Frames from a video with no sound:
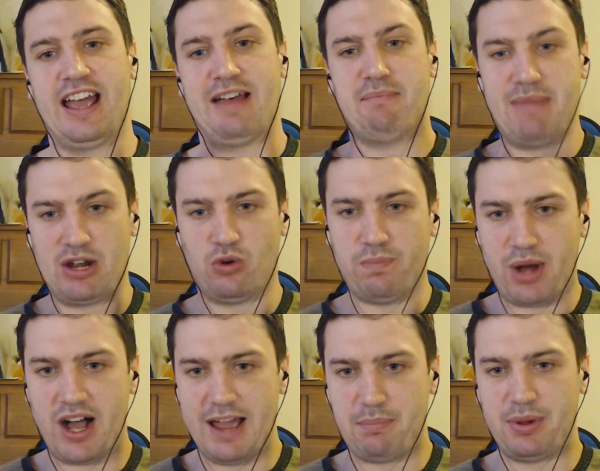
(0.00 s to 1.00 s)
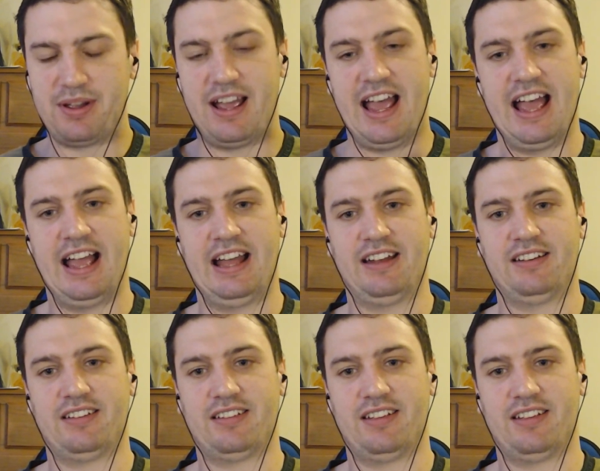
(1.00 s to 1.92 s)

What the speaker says: a metal pipe and